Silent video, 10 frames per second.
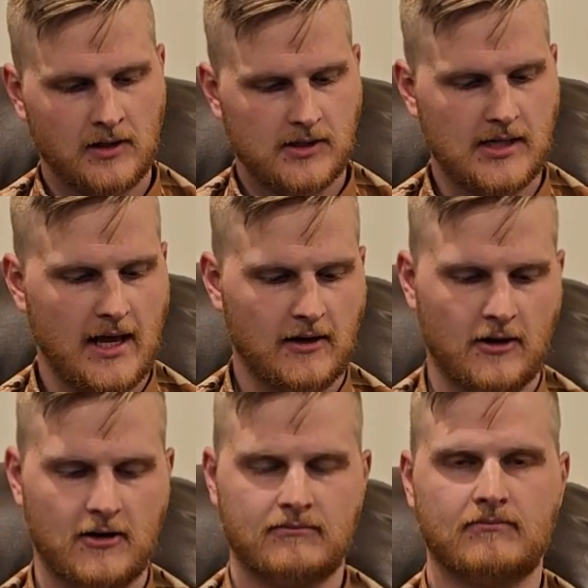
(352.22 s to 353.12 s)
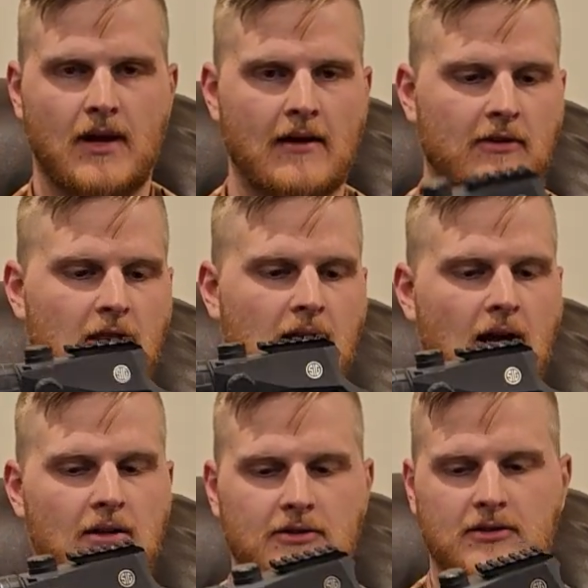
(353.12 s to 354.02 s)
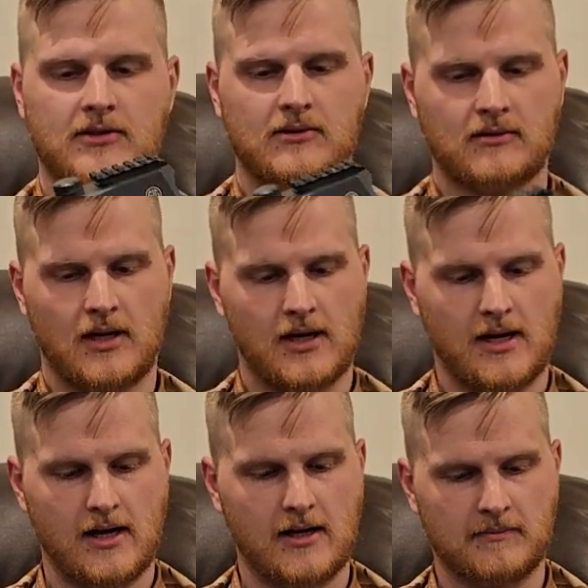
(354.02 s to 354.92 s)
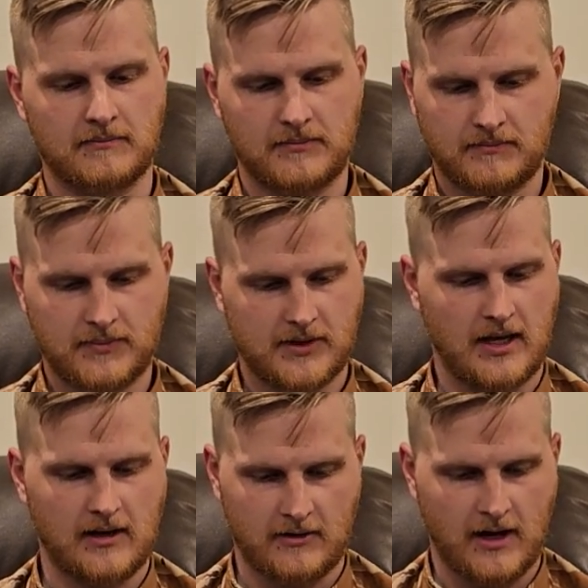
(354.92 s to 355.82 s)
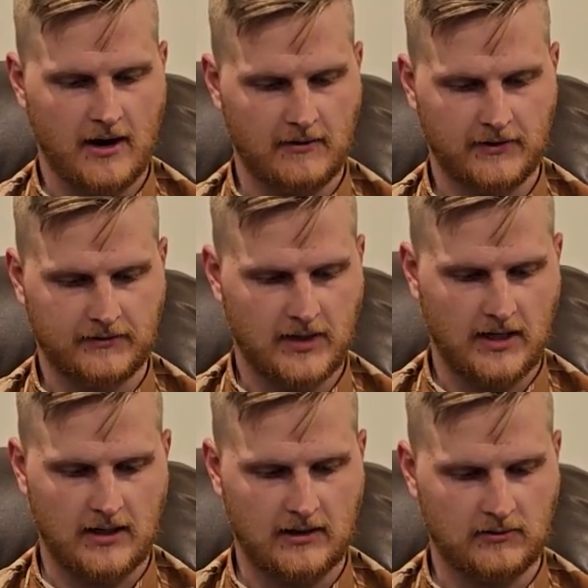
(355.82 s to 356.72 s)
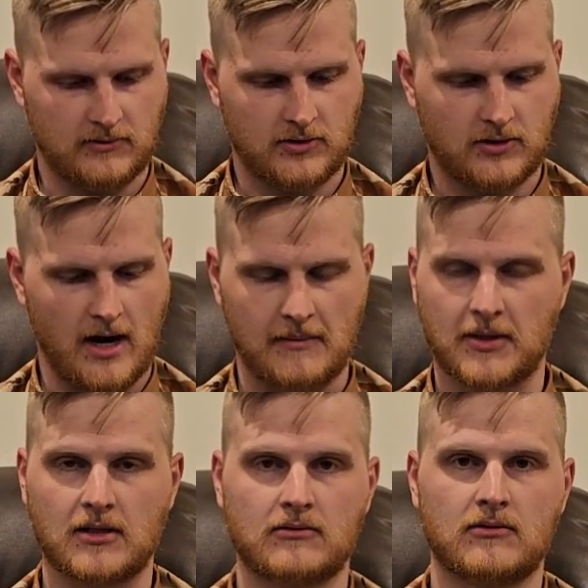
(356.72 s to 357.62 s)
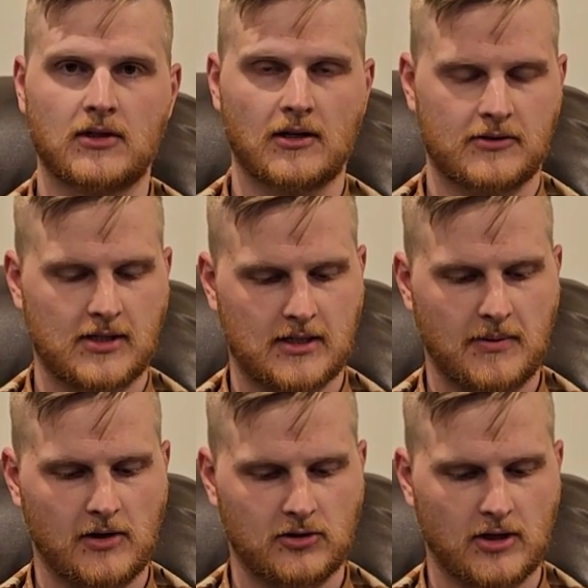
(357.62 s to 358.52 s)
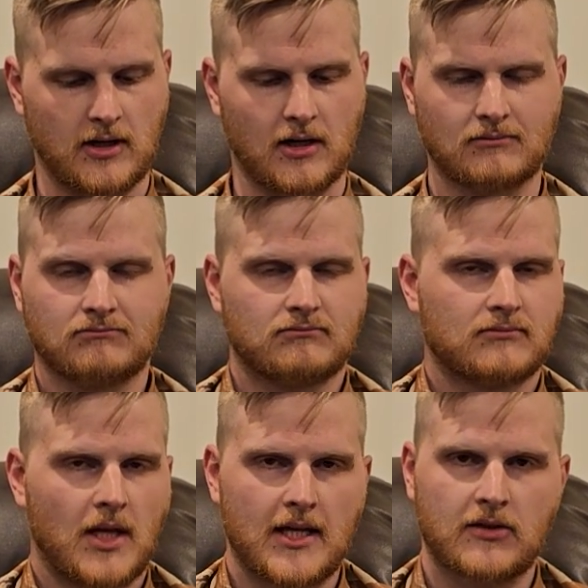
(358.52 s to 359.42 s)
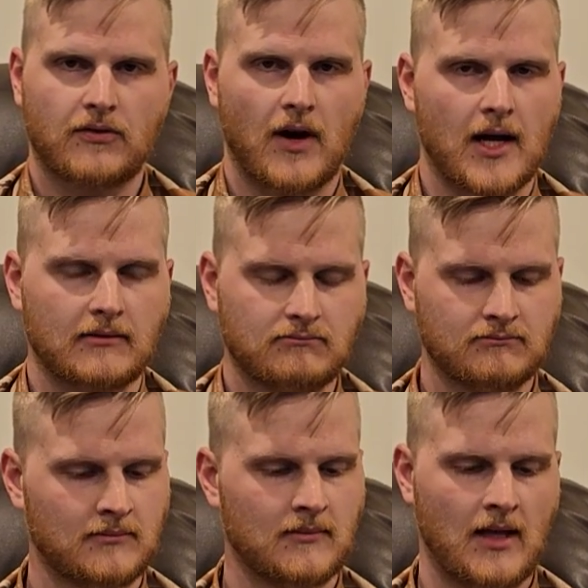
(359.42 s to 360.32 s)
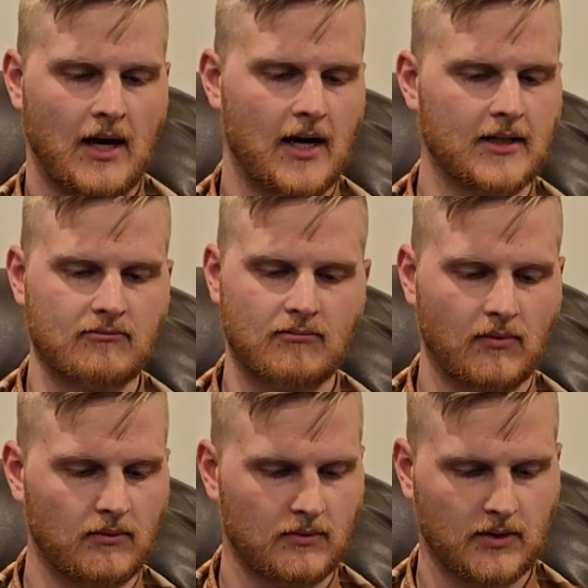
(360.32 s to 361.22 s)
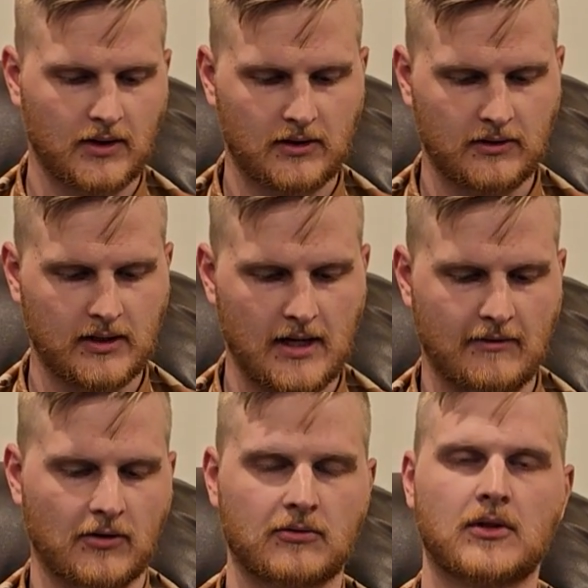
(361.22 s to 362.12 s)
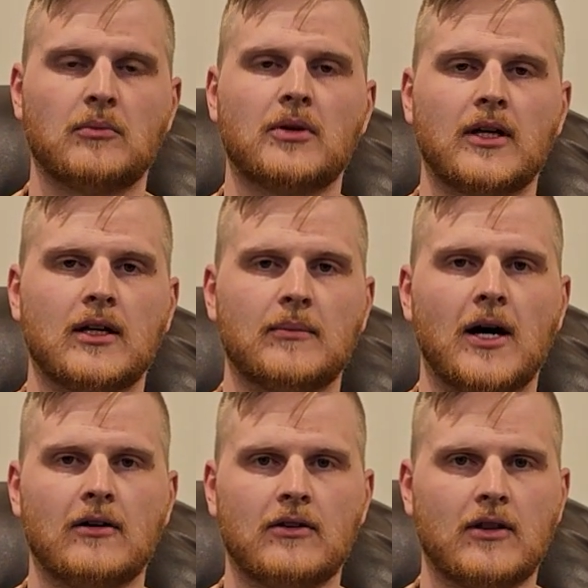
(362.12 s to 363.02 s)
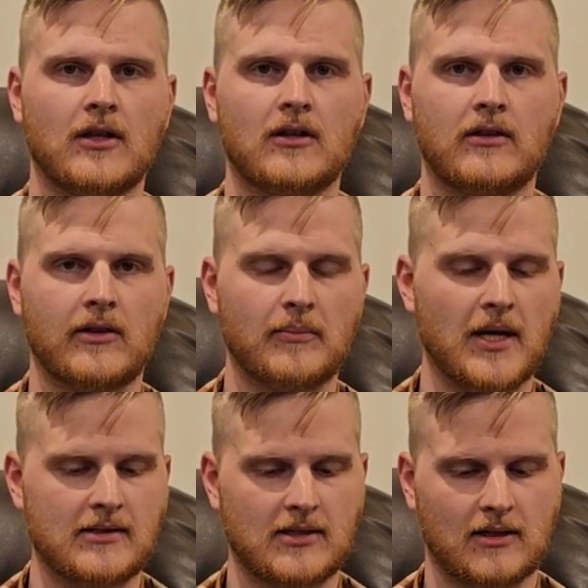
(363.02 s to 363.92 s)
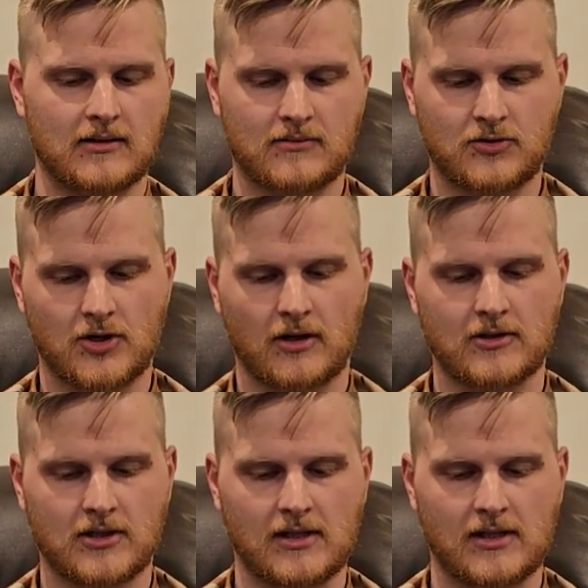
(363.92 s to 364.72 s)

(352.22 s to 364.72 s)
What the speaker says: Standard everything else, standard AR-15, crappy, you know, 6-pound trigger. It's fine. I literally never complain about the basic triggers.